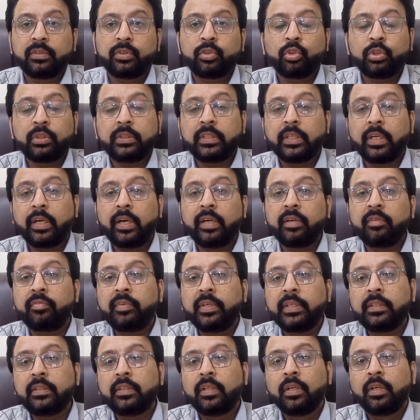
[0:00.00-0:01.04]
So start
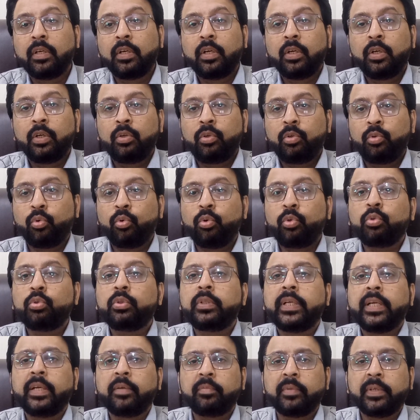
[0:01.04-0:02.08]
with 2 to
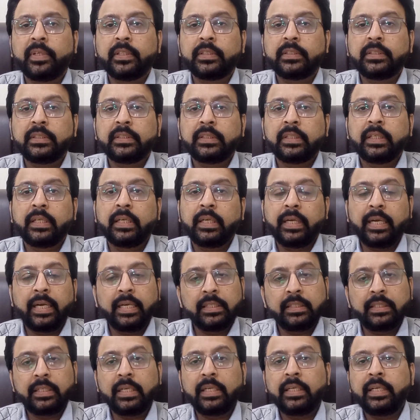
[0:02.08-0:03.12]
3 minutes
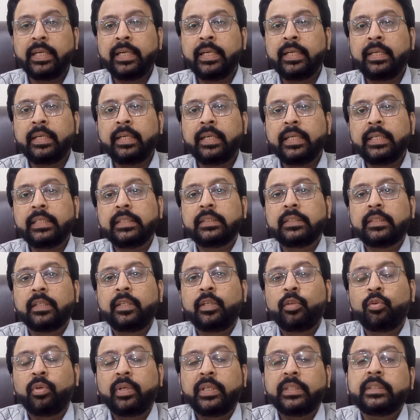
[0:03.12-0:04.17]
and then increase the
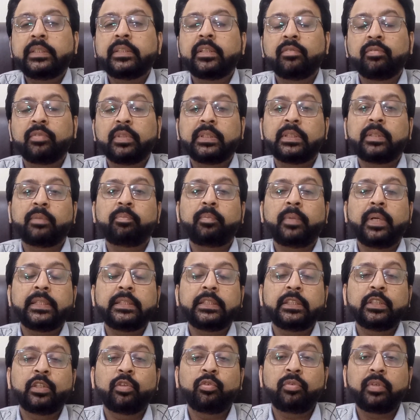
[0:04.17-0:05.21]
duration with the
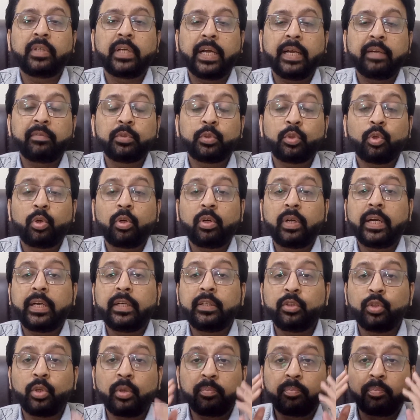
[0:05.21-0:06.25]
passage of time so
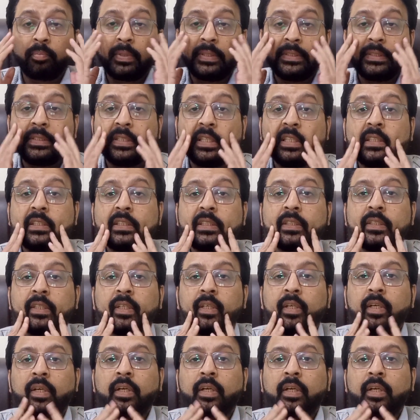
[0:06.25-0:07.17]
that your muscles